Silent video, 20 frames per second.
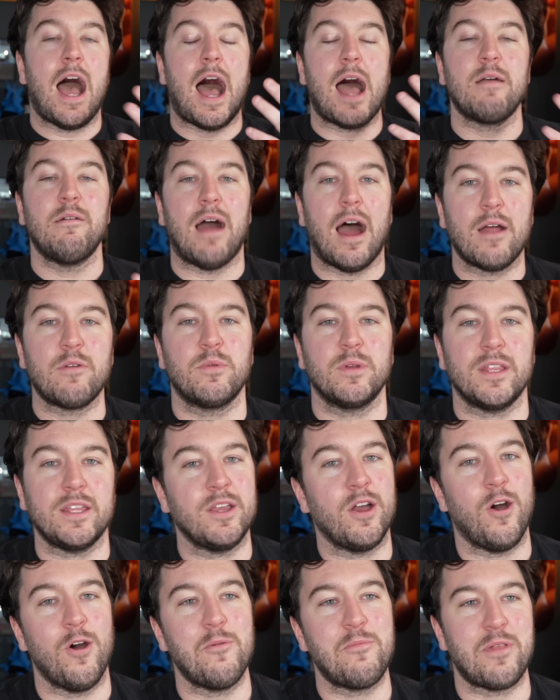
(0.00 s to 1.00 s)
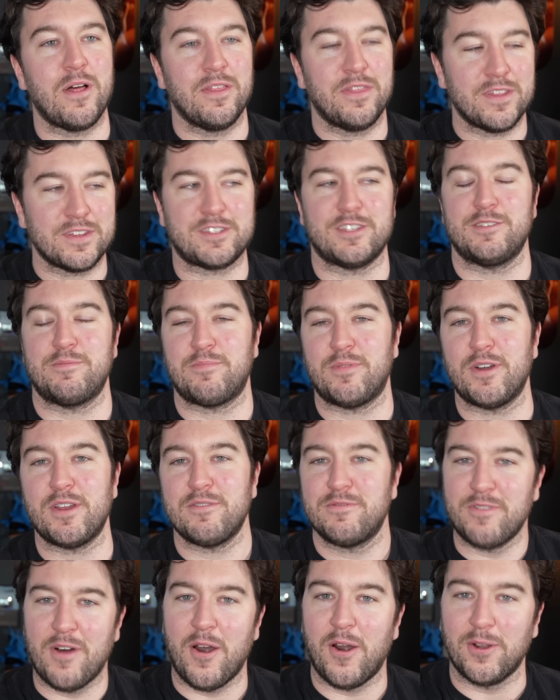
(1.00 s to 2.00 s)
I really hope that this is pretty
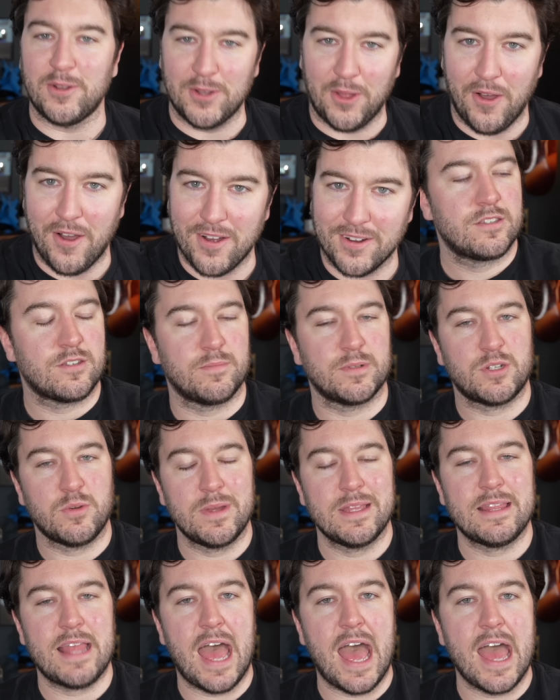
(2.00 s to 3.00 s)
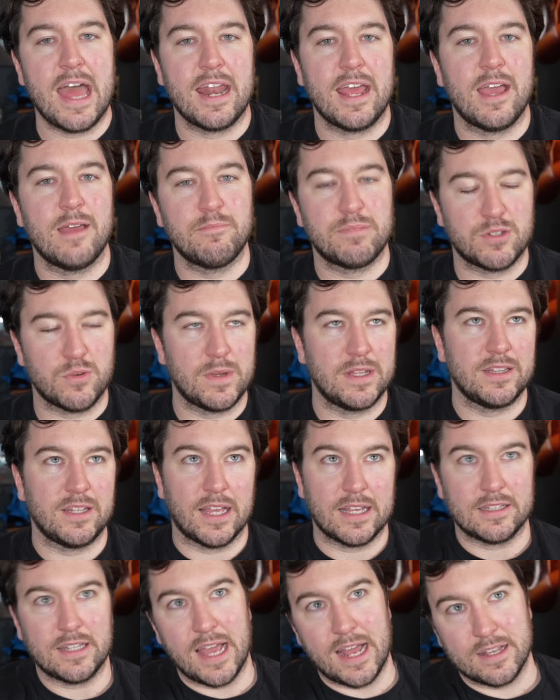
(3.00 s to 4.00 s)
far along. So between that and between
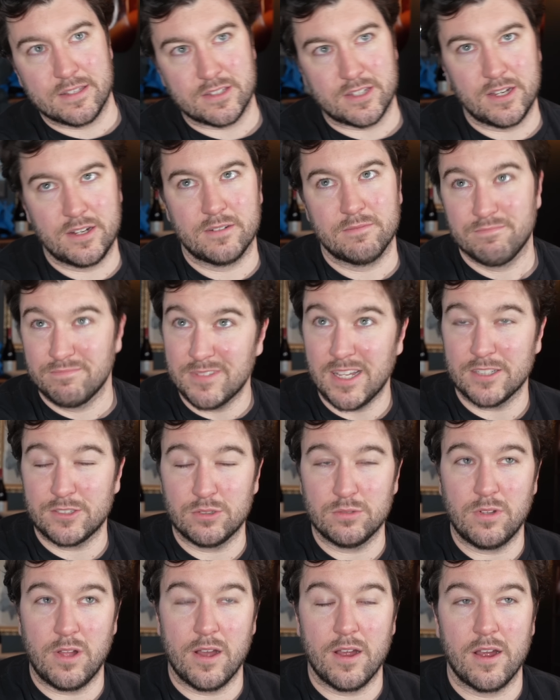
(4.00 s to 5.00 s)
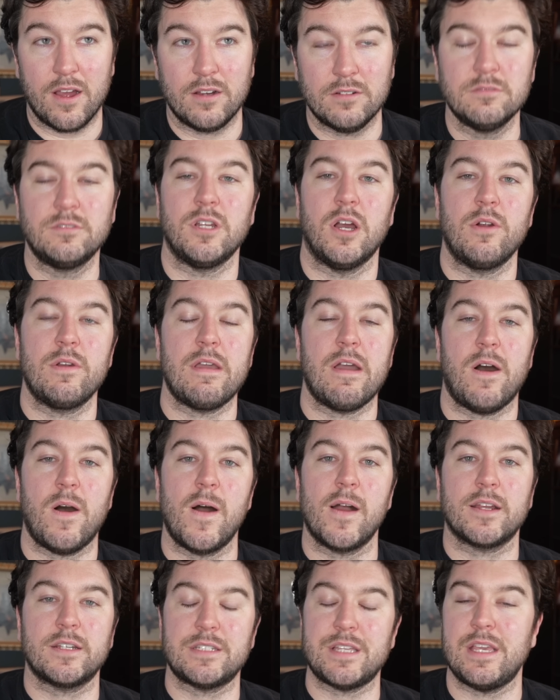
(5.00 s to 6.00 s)
like last year, not too long ago, Tony
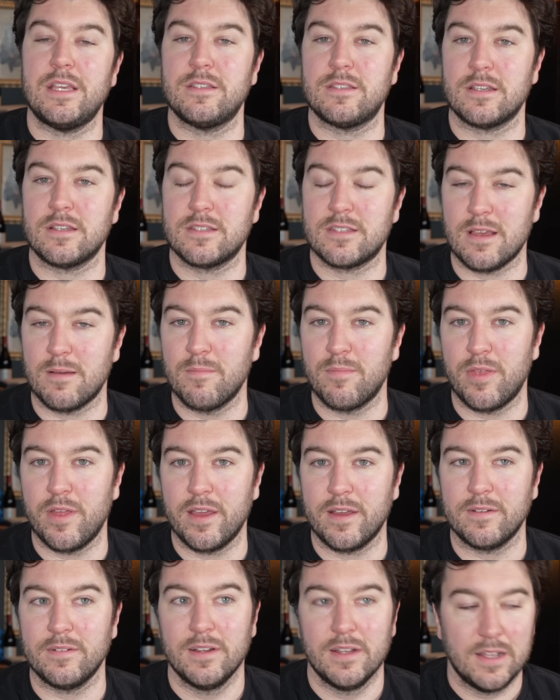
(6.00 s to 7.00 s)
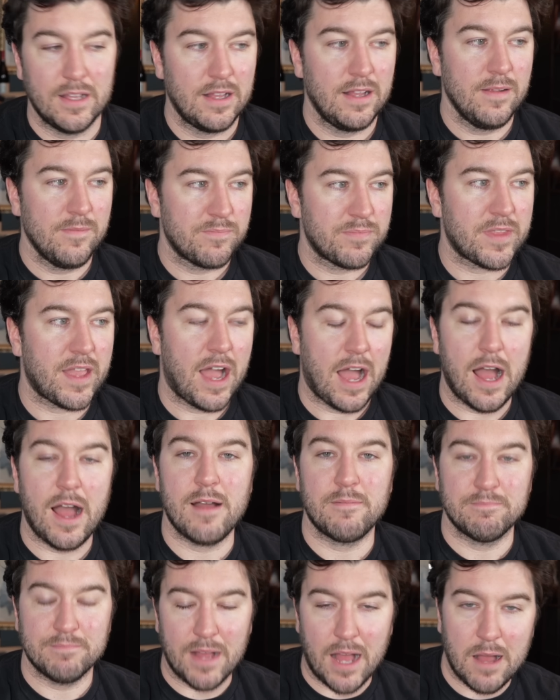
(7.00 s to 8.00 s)
Hawk teasing something,
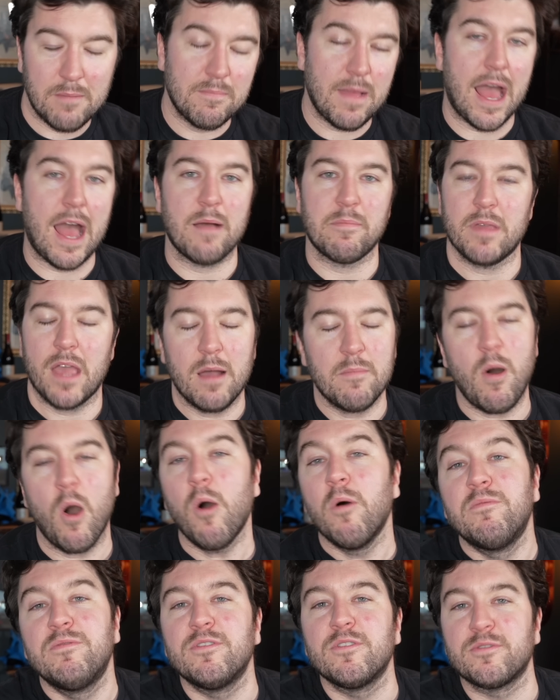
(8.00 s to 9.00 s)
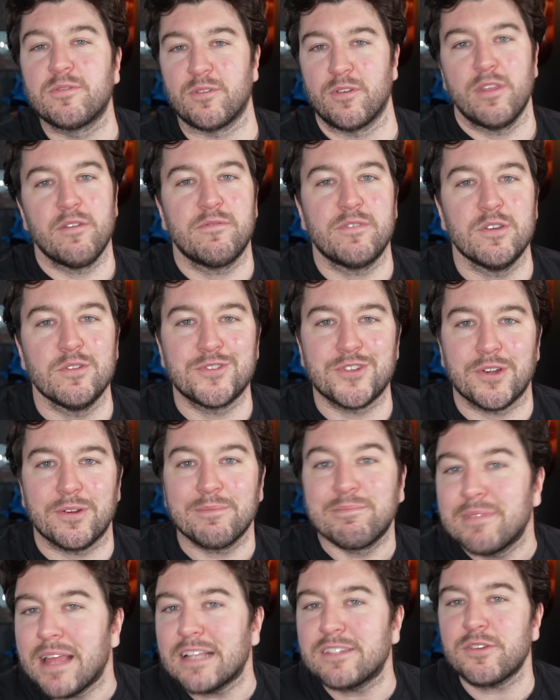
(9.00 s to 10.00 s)
I'm happy. I'm hopeful for the future.
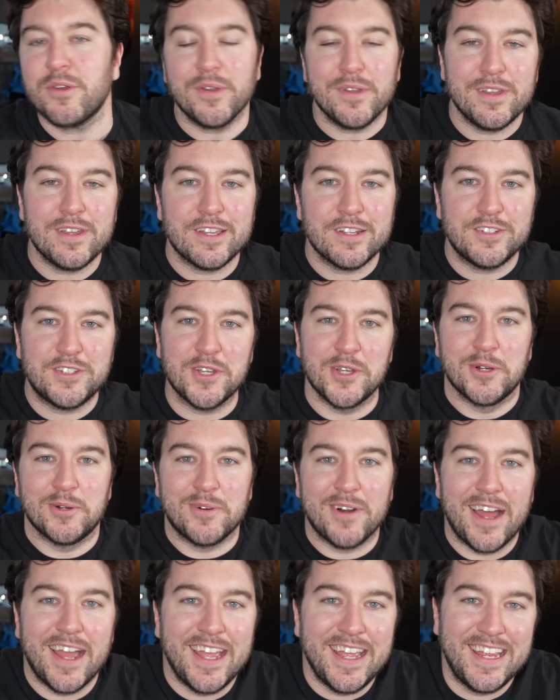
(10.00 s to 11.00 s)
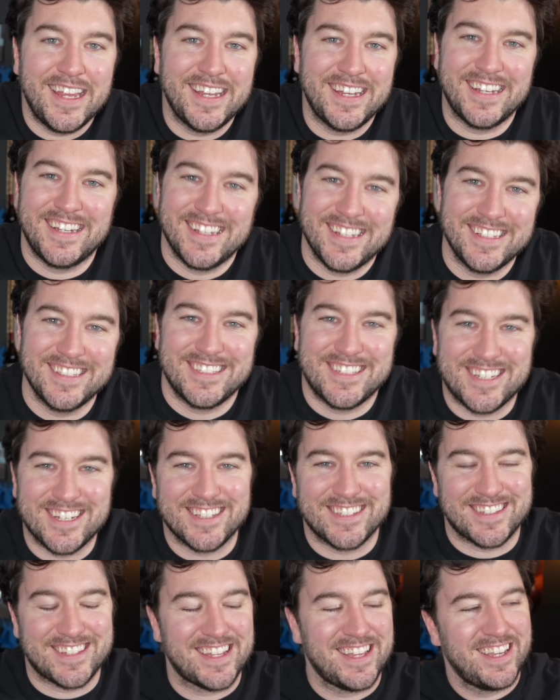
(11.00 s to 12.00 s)
That's all you can do, right? It's
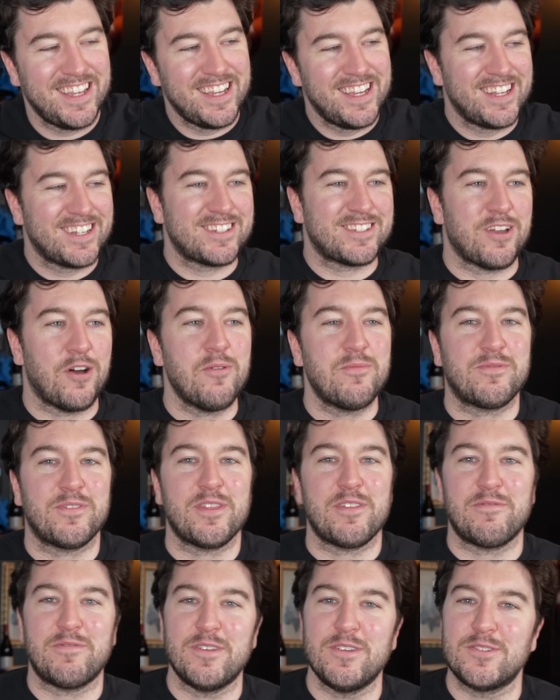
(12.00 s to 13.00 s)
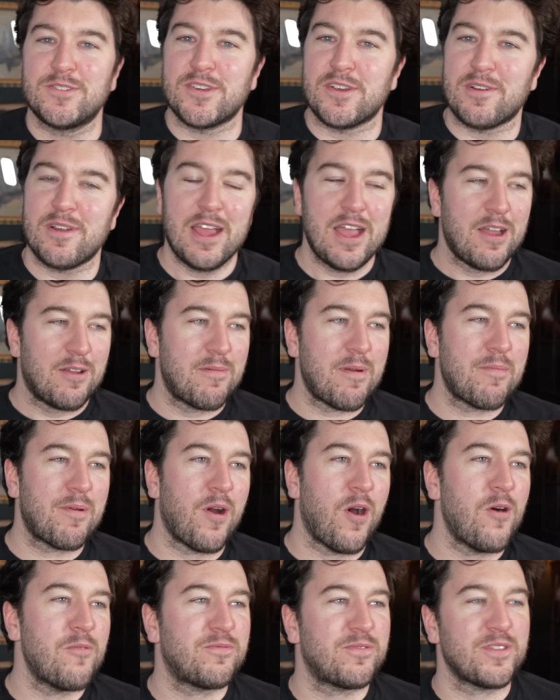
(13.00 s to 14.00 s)
just hope for the future. Remember
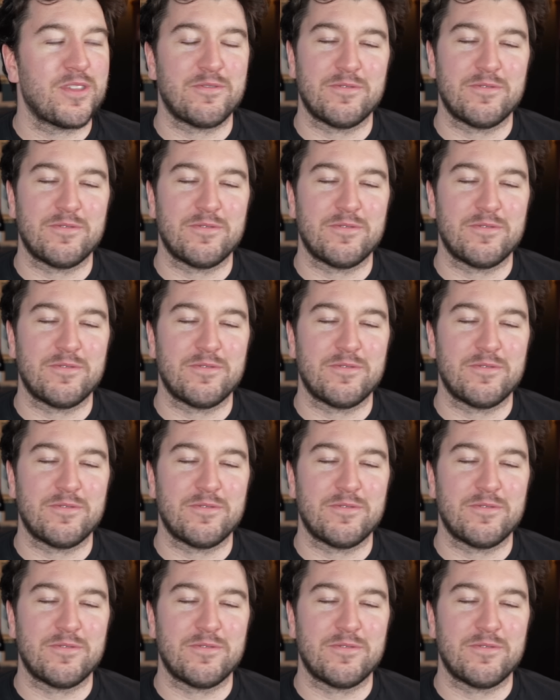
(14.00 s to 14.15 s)
Hope for the